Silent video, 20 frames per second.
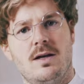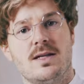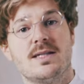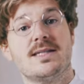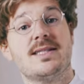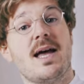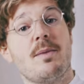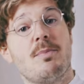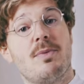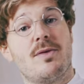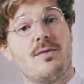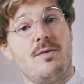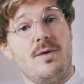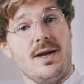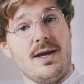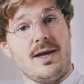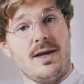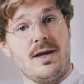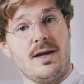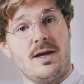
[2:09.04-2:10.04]
Step
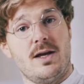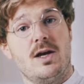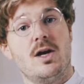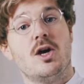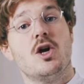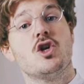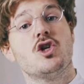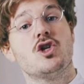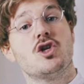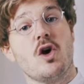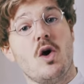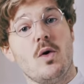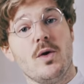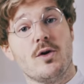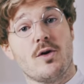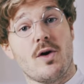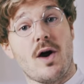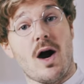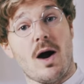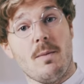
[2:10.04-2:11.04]
3. Show
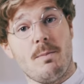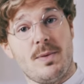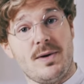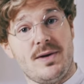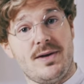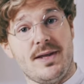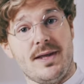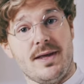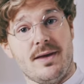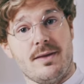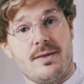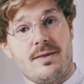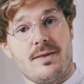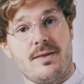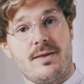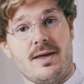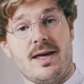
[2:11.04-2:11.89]
your upper teeth